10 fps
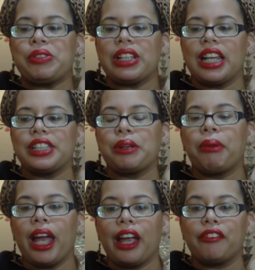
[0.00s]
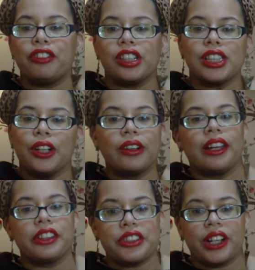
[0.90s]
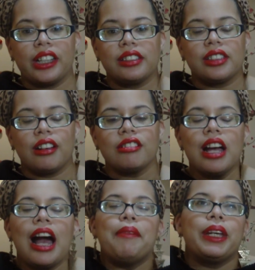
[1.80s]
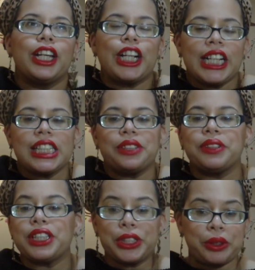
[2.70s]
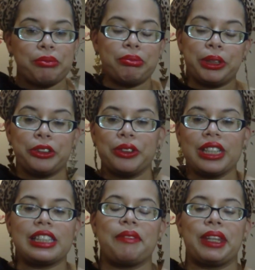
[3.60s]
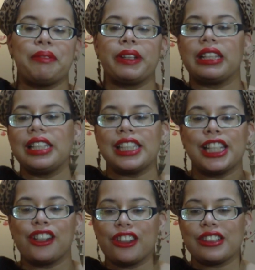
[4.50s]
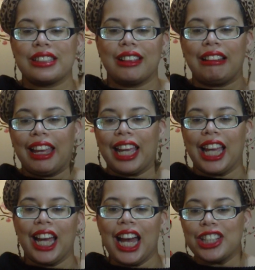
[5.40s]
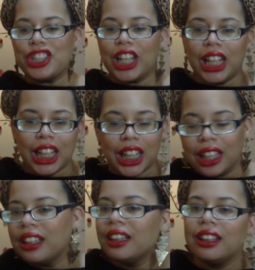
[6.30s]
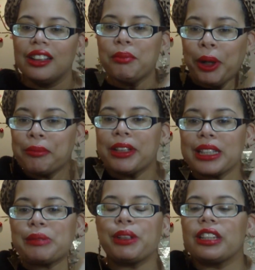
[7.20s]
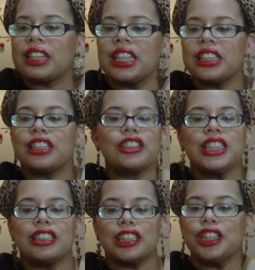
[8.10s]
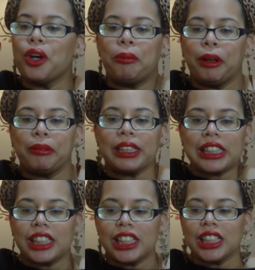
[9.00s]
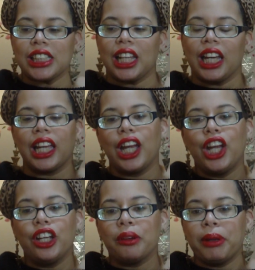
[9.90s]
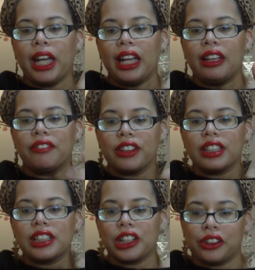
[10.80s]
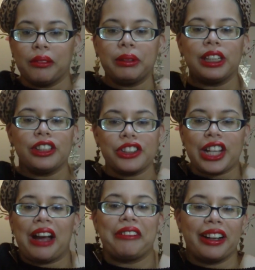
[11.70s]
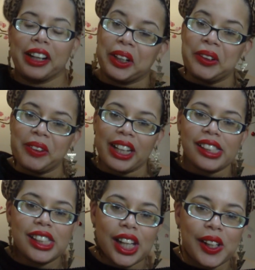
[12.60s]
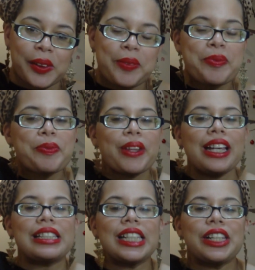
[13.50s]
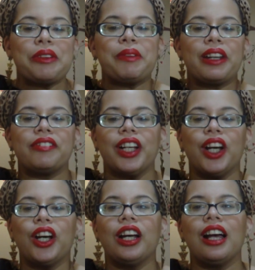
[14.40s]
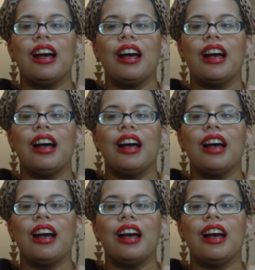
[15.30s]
to realize you're paying for it to go down the drain. So, I mean, granted with soap, you're doing the same thing, but at least there's like a hygienic purpose, but there's just no purpose. It's just like you're paying for this to crumble in your shower and go away. So it's a little bit of a